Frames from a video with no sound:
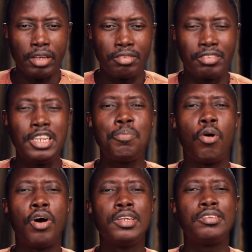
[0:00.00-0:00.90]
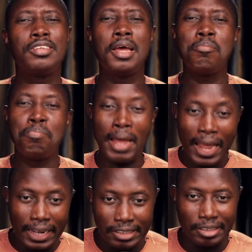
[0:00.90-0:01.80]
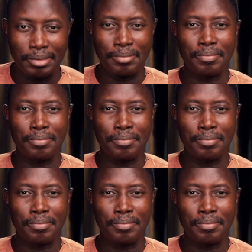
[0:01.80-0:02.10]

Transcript: sleep on the same bed.